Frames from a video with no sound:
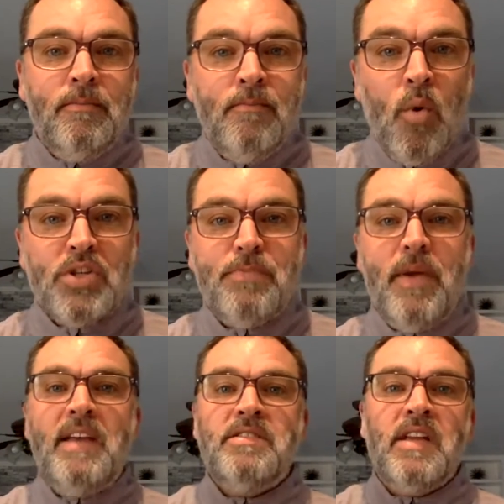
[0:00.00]
more
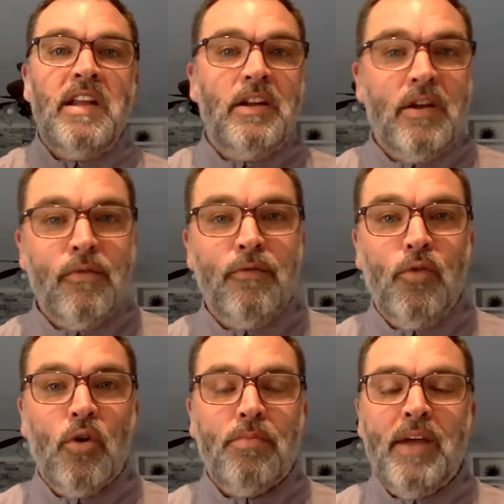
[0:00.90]
space. They need a different
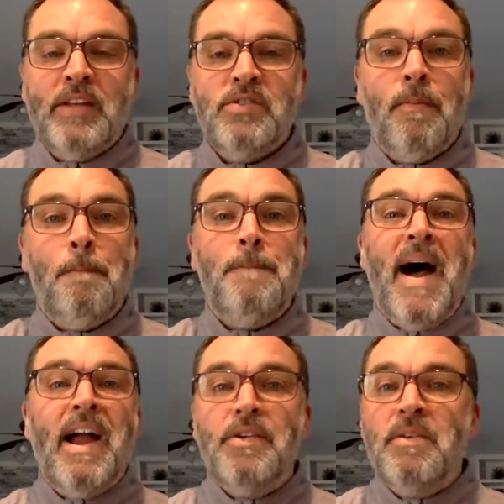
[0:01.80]
floor plan. So
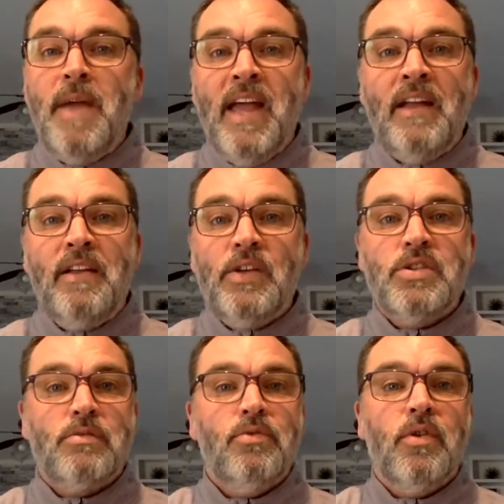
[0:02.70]
buyer demand is
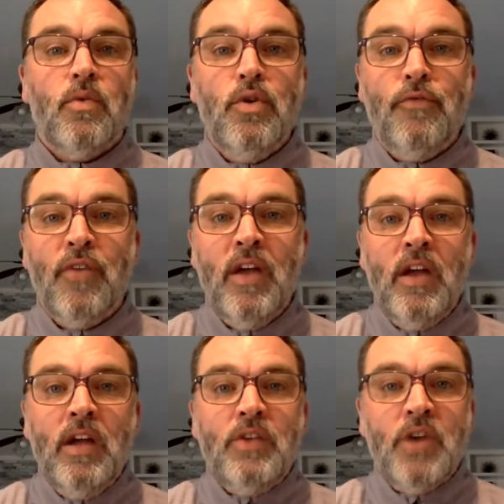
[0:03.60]
through the roof.
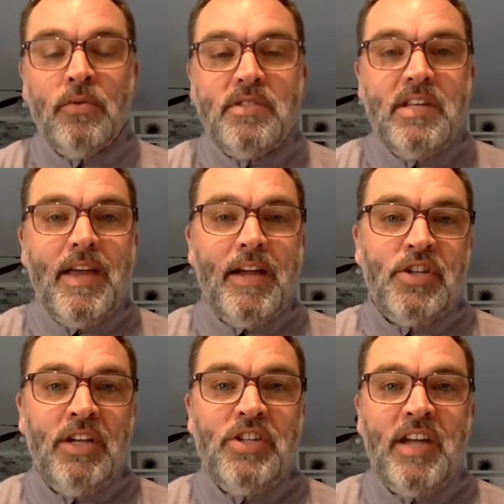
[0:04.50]
Don't see that
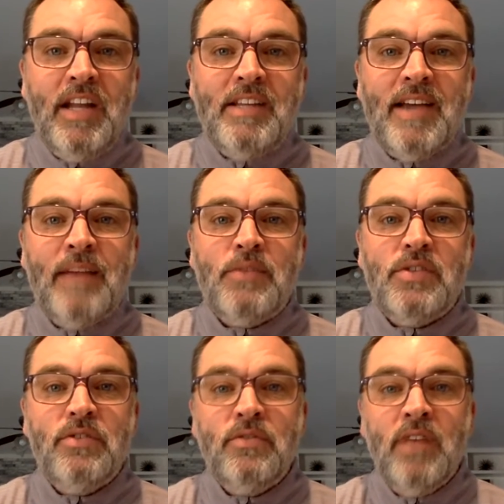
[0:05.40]
changing anytime
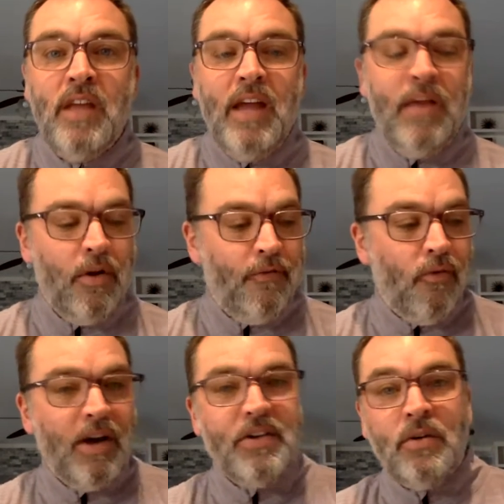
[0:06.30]
soon, and
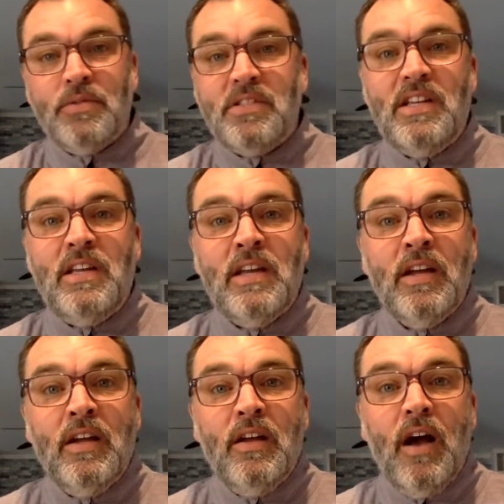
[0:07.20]
therefore I don't see
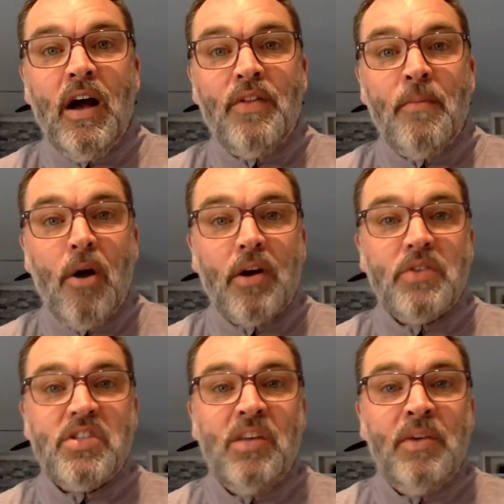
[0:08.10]
the market
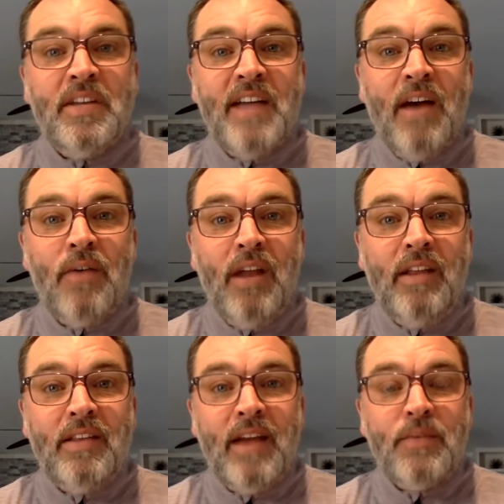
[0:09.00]
slowing down
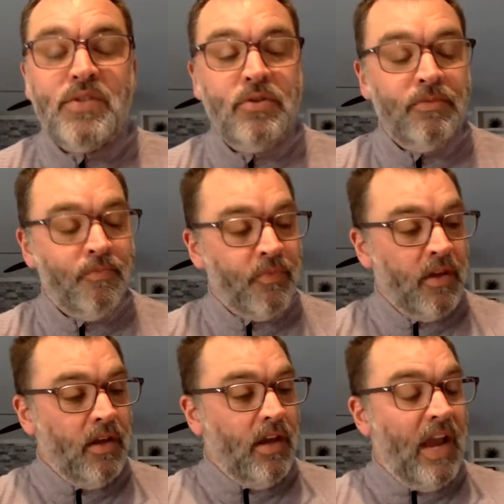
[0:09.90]
anytime soon.
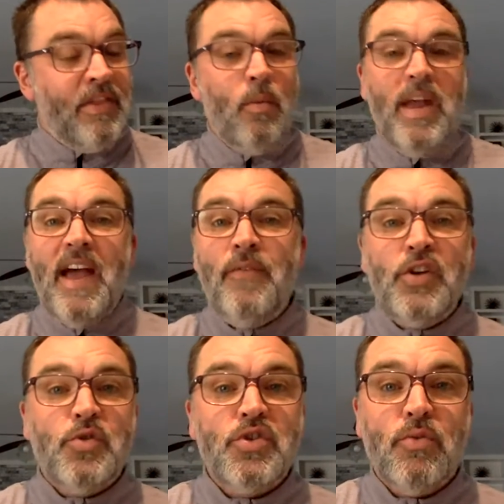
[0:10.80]
And then we have
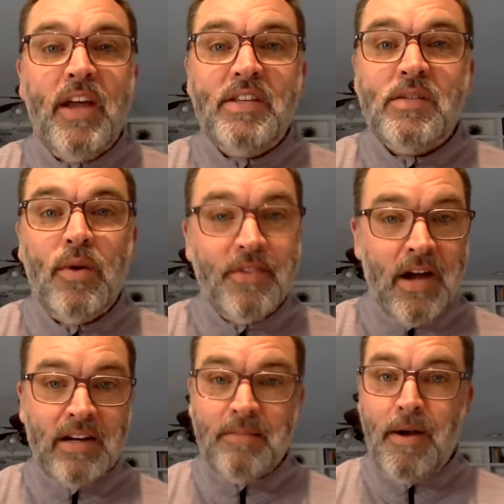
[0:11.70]
interest rates. We've
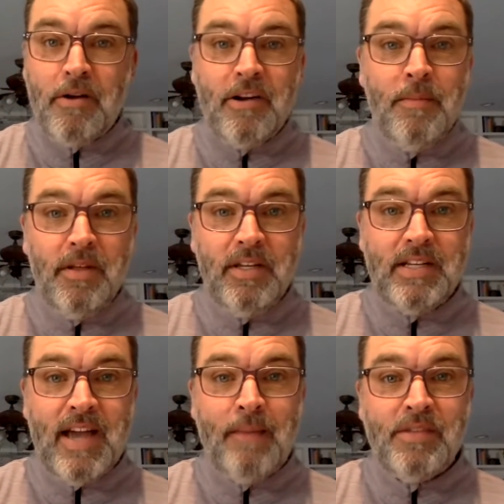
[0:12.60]
talked about it a million
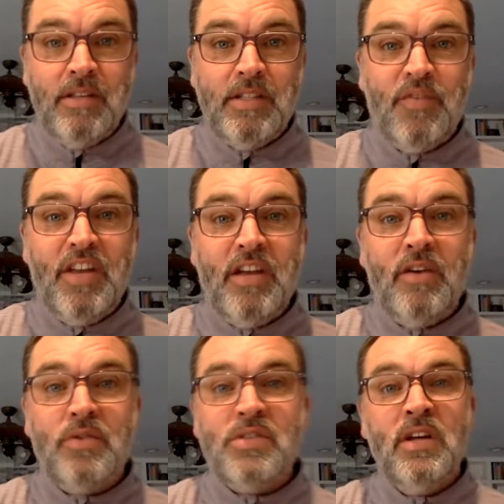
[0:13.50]
times in these
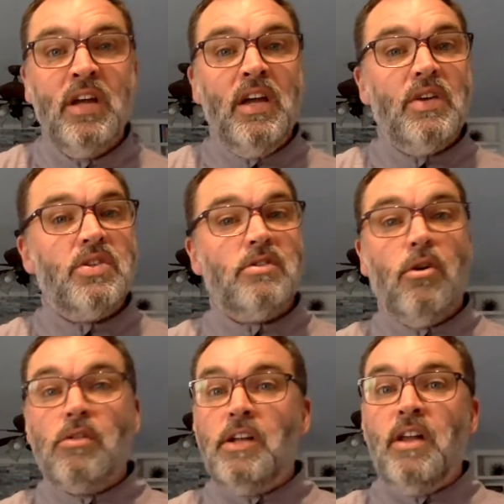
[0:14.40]
videos.
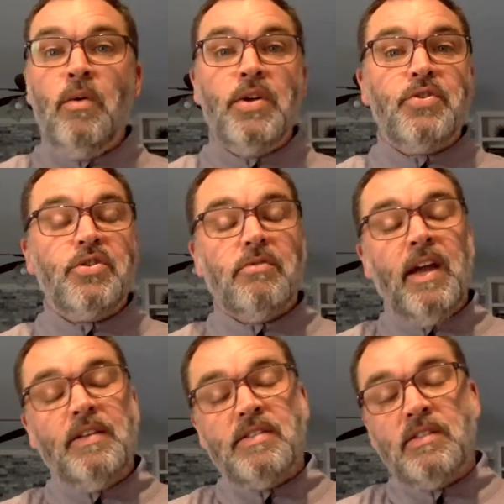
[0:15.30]
Historically low interest
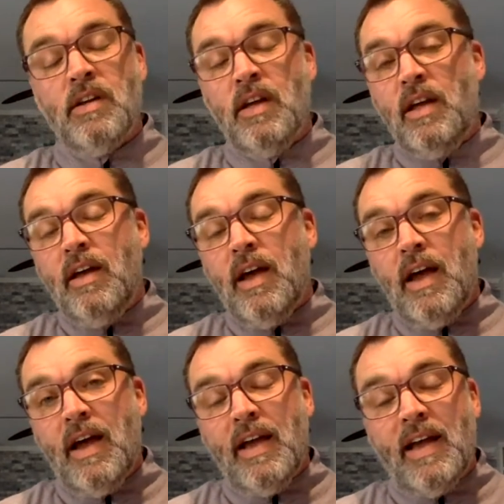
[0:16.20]
rates.
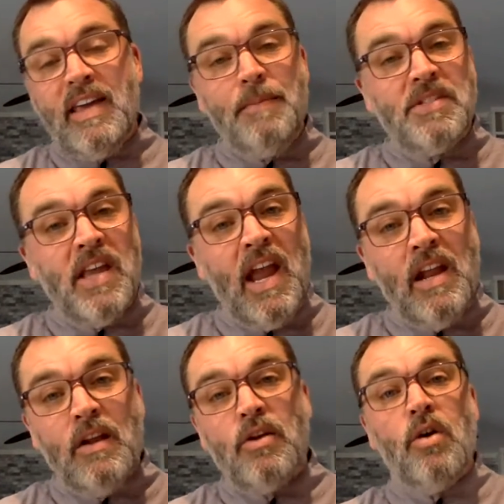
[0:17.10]
I keep saying
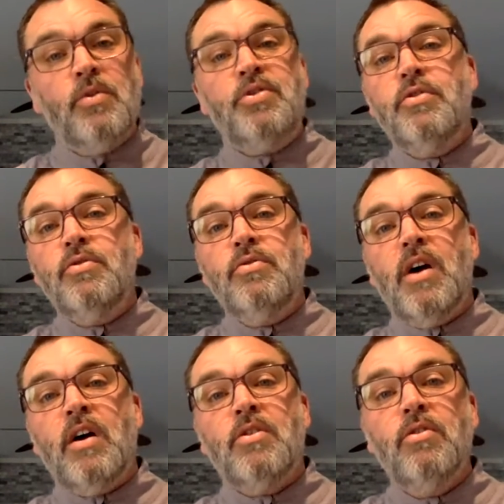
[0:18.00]
it. Go do
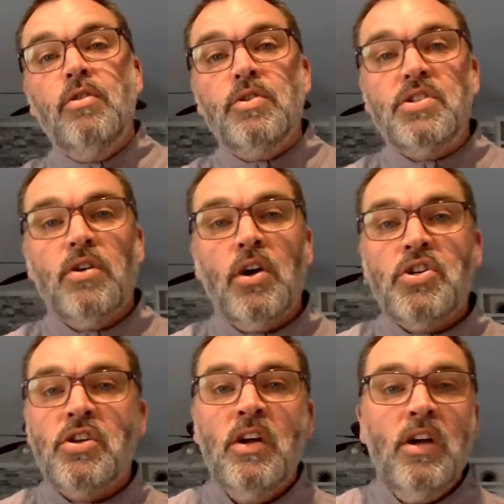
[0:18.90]
a Google
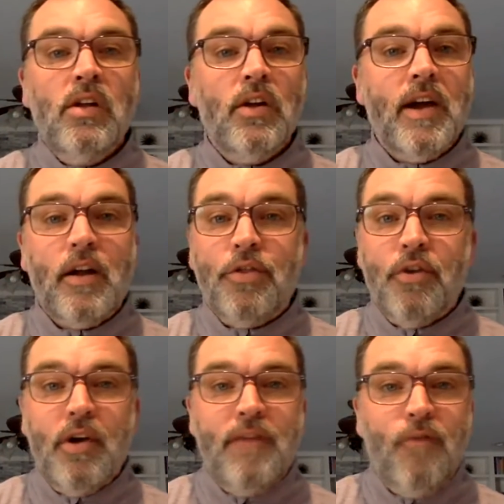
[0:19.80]
search. Look at a
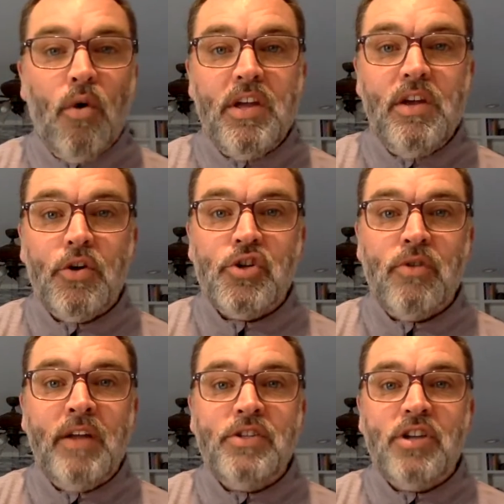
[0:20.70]
30, 40-year
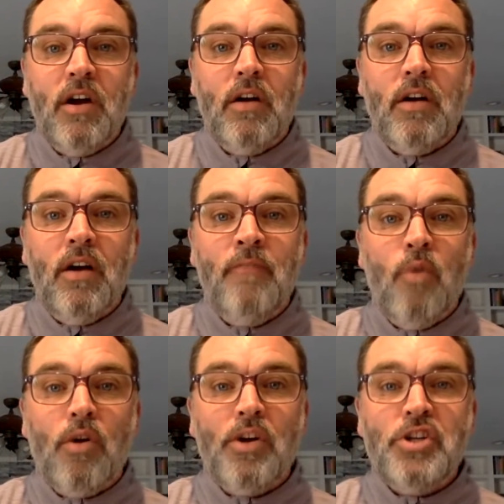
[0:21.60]
trend chart of
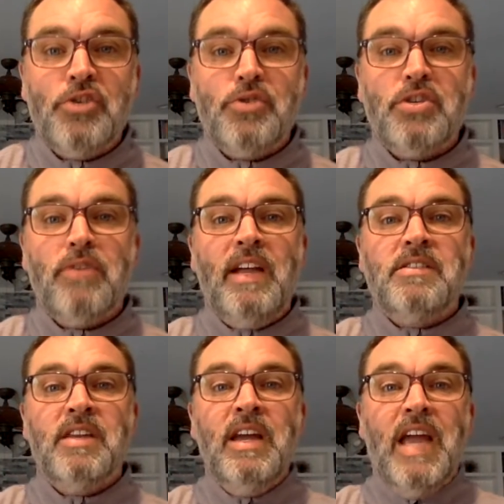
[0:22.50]
mortgage interest
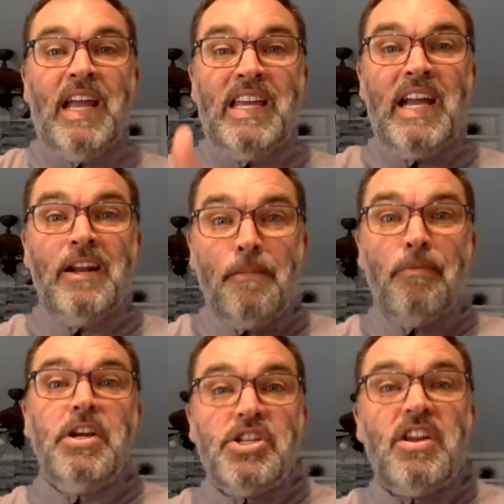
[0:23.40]
rates and get an
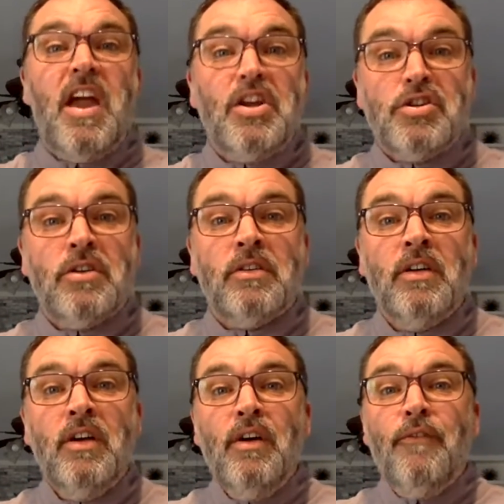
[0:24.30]
appreciation
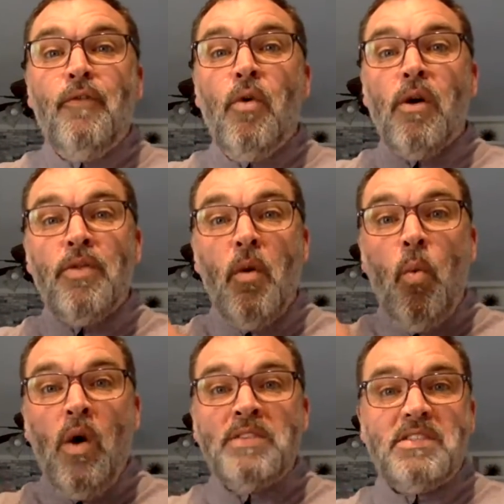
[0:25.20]
for the
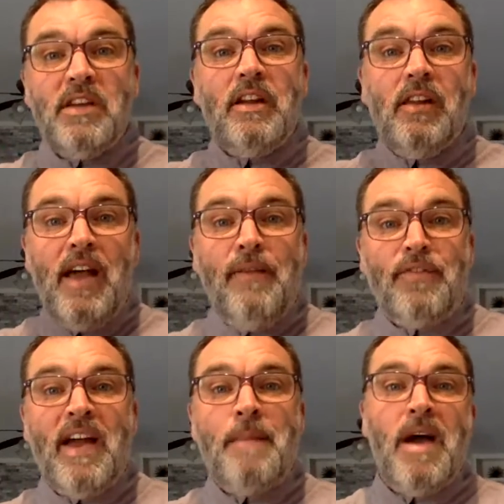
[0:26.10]

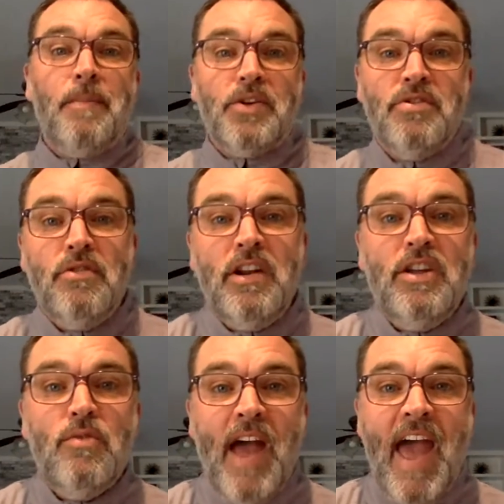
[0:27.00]
once-in-a-lifetime opportunity
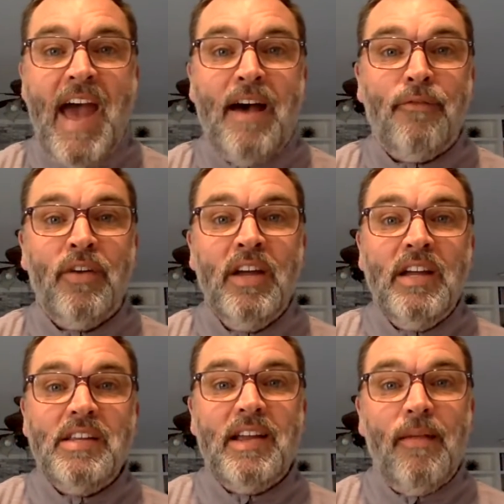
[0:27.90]
you have
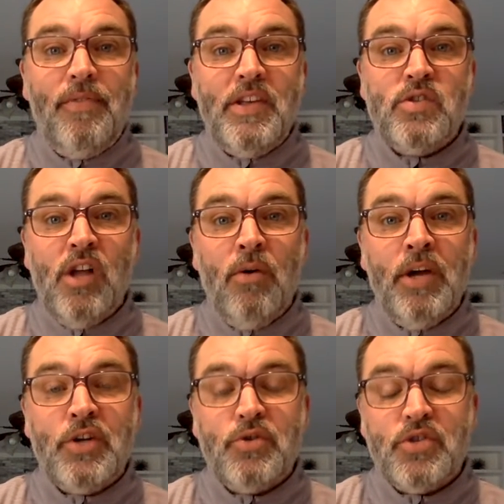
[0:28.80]
to get these low
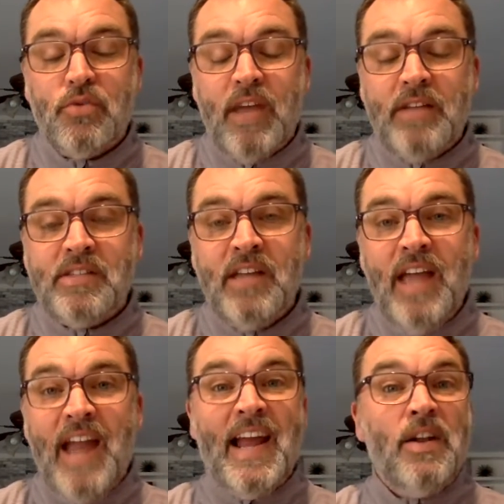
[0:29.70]
interest rates.
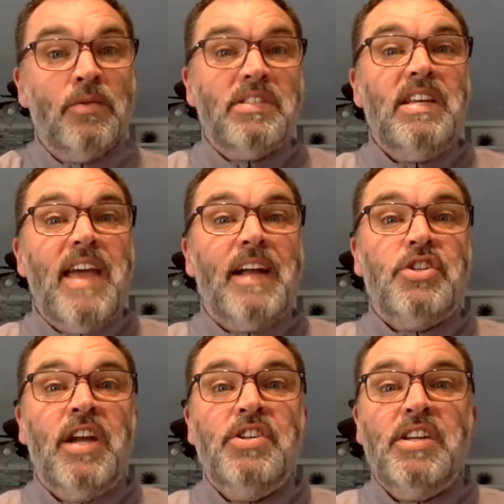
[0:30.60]
And I don't see that
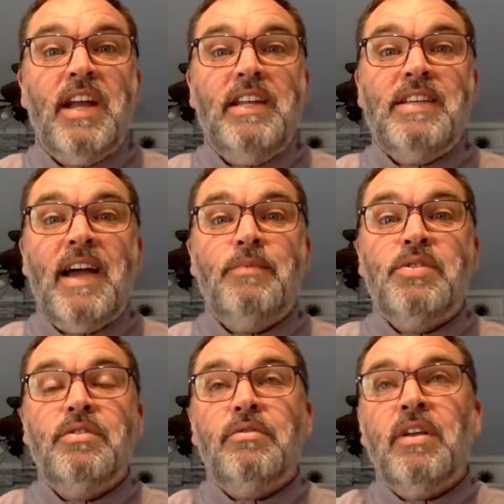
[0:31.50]
changing anytime
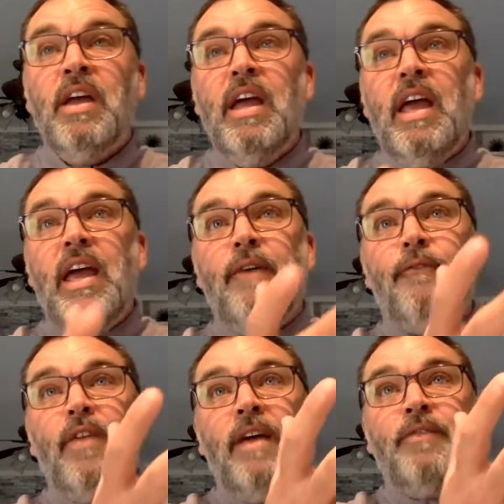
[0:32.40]
soon.
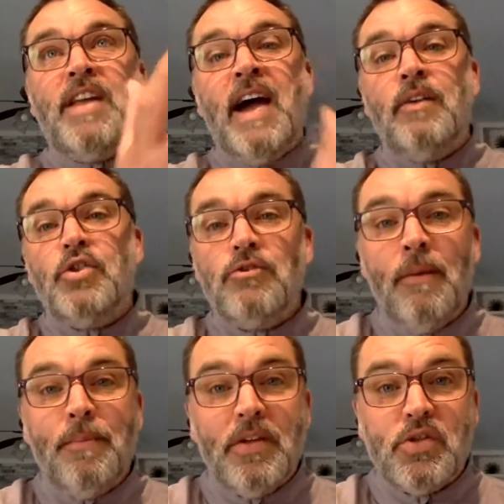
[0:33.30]
if Donald
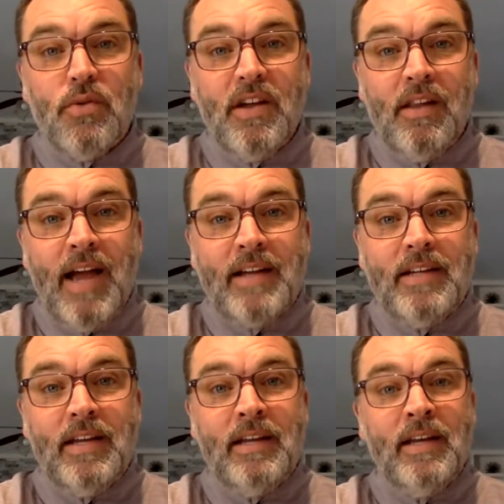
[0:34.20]
Trump gets
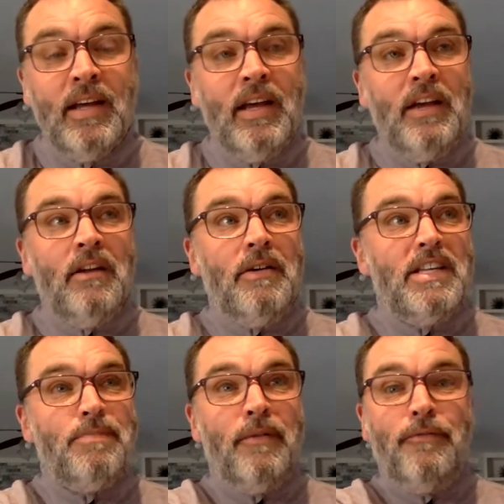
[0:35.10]
reelected,
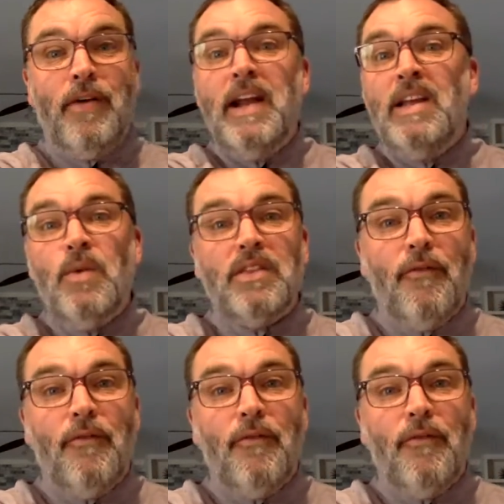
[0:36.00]
he's been fighting with the